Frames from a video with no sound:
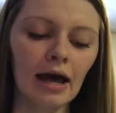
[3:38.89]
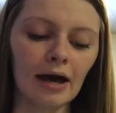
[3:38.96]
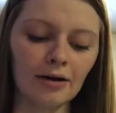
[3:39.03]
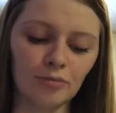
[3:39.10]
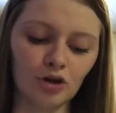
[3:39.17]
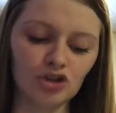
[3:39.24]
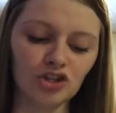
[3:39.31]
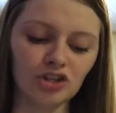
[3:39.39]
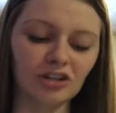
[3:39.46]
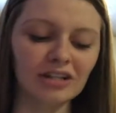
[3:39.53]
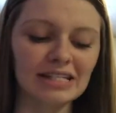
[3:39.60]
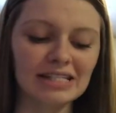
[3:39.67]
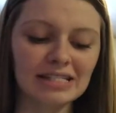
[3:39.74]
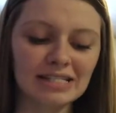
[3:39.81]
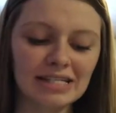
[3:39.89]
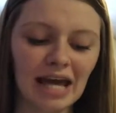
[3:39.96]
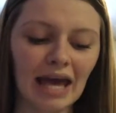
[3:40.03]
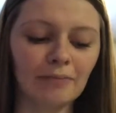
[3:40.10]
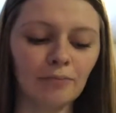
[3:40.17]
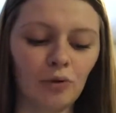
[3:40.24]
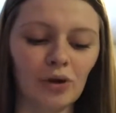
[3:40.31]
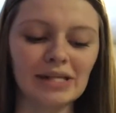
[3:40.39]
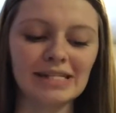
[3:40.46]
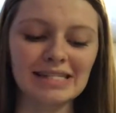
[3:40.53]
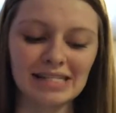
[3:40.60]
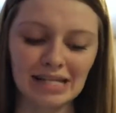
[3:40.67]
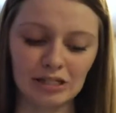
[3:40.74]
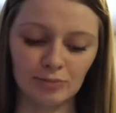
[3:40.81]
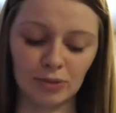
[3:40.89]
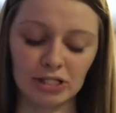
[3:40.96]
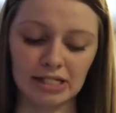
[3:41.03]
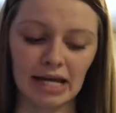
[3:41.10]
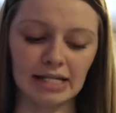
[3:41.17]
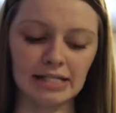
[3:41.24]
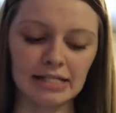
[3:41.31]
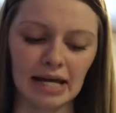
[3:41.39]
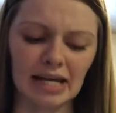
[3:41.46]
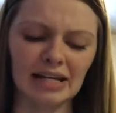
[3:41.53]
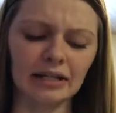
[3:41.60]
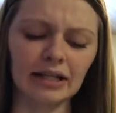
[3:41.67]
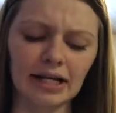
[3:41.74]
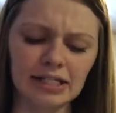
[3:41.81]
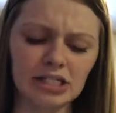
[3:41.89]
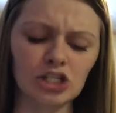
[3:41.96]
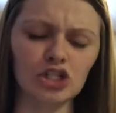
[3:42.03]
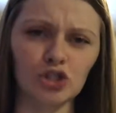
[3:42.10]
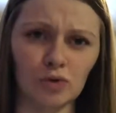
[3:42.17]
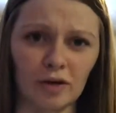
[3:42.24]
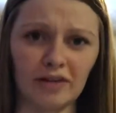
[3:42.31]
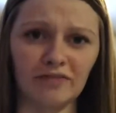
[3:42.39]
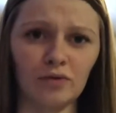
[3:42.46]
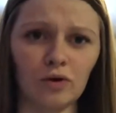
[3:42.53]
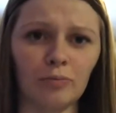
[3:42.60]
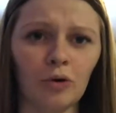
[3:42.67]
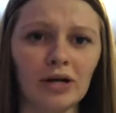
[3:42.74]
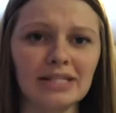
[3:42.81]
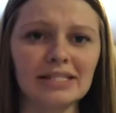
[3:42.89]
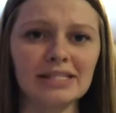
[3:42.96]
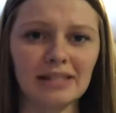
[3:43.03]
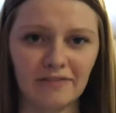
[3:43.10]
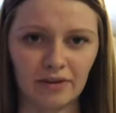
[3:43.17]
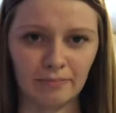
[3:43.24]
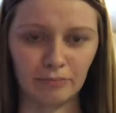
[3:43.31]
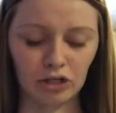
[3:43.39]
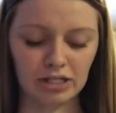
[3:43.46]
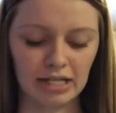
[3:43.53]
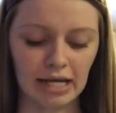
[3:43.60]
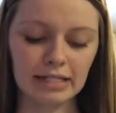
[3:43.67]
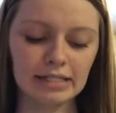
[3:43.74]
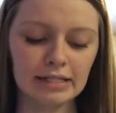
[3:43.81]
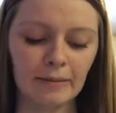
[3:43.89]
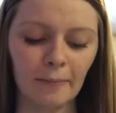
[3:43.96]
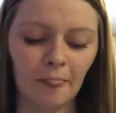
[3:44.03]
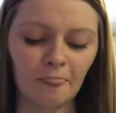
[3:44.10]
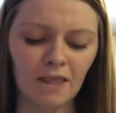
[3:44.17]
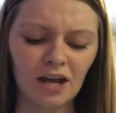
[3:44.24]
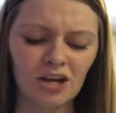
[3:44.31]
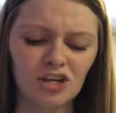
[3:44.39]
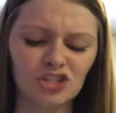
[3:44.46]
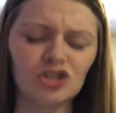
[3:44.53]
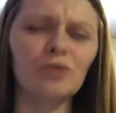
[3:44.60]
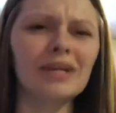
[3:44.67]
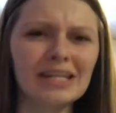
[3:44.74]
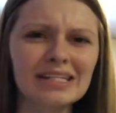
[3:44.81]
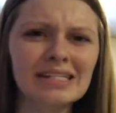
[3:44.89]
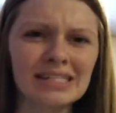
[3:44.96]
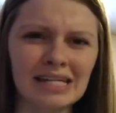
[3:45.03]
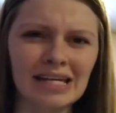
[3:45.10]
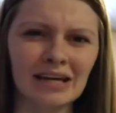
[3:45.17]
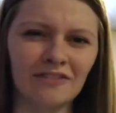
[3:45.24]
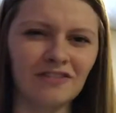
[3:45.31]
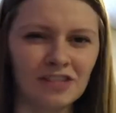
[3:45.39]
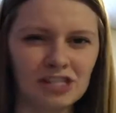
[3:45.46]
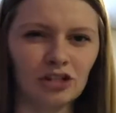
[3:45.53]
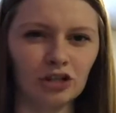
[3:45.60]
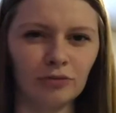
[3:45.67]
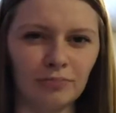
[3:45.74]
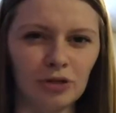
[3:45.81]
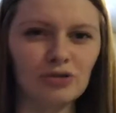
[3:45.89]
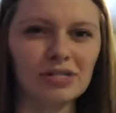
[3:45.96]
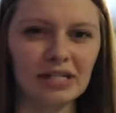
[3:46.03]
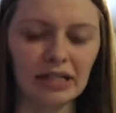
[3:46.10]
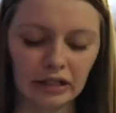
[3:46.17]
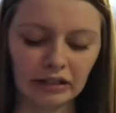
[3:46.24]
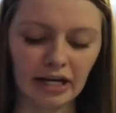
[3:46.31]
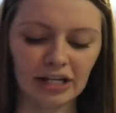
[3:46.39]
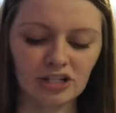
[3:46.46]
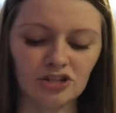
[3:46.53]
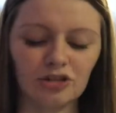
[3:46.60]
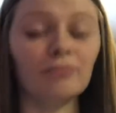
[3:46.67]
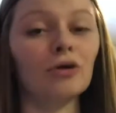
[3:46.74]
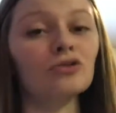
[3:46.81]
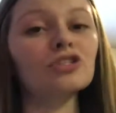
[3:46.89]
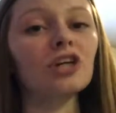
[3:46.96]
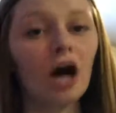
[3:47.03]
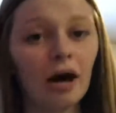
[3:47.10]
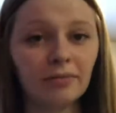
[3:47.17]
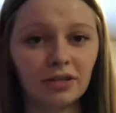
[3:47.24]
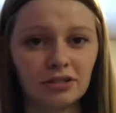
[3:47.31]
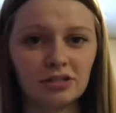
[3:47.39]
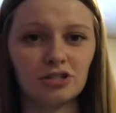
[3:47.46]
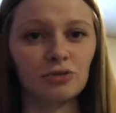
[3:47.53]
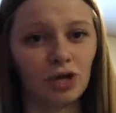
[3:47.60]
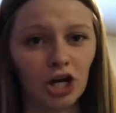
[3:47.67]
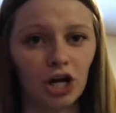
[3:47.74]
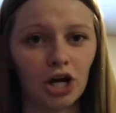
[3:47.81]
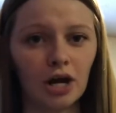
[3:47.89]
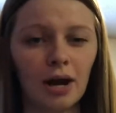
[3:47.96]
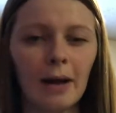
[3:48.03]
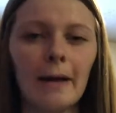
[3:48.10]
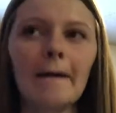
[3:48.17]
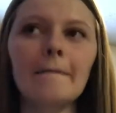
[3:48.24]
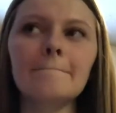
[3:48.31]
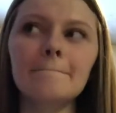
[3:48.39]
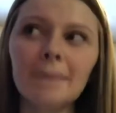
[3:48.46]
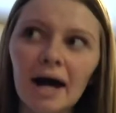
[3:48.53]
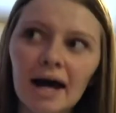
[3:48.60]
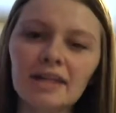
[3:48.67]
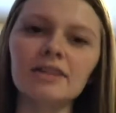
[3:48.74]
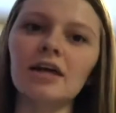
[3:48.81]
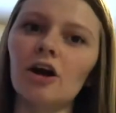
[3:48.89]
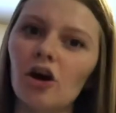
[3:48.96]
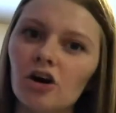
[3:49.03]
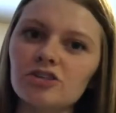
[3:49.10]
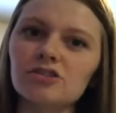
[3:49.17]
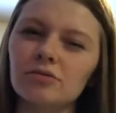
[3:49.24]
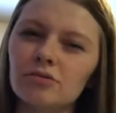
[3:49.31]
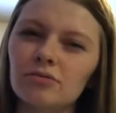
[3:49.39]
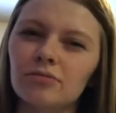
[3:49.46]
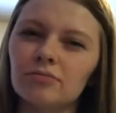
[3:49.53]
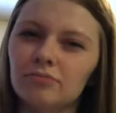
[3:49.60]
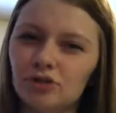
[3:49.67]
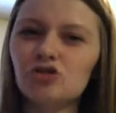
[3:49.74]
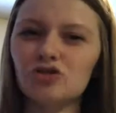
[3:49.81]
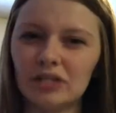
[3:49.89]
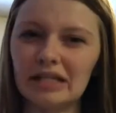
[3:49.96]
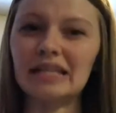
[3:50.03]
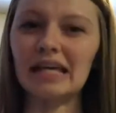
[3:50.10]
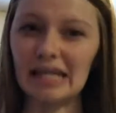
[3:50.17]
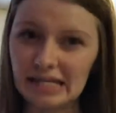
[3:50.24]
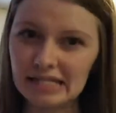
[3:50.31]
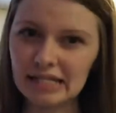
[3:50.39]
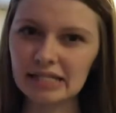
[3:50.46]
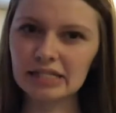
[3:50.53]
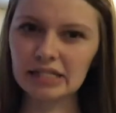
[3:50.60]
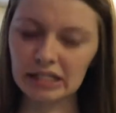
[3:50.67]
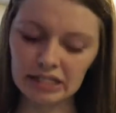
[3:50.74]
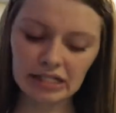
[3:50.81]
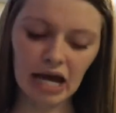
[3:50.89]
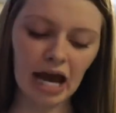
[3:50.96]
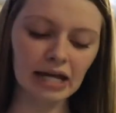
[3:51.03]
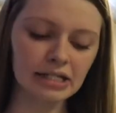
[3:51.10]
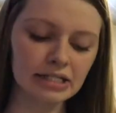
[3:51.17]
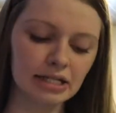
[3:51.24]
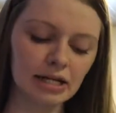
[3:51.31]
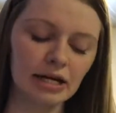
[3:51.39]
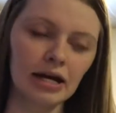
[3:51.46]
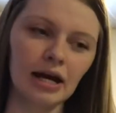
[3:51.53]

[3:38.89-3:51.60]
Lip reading: emotional is 10.6%, and neglect is 24.7%. So we can see that physical abuse and neglect are the most common to occur, but they're also usually the easiest to detect.